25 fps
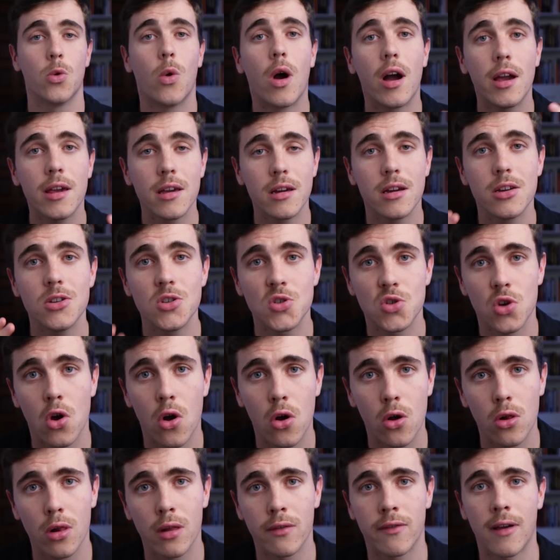You are in
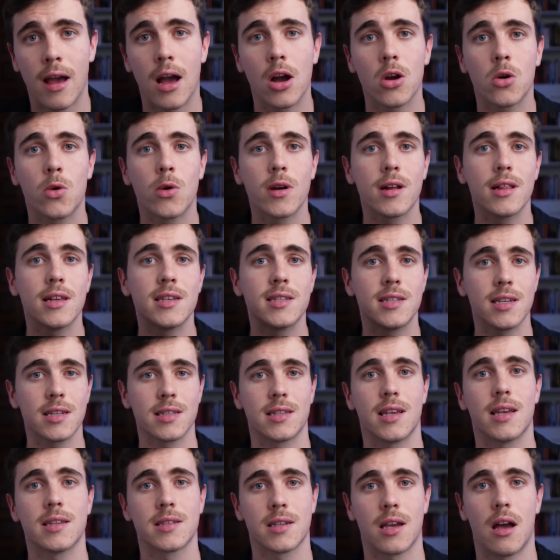control of how quickly
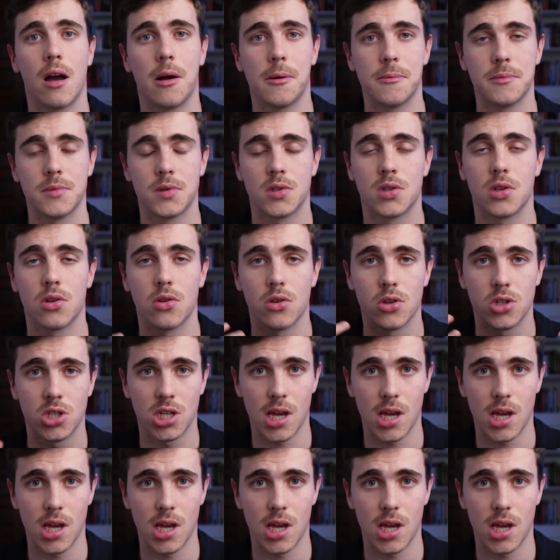success comes to your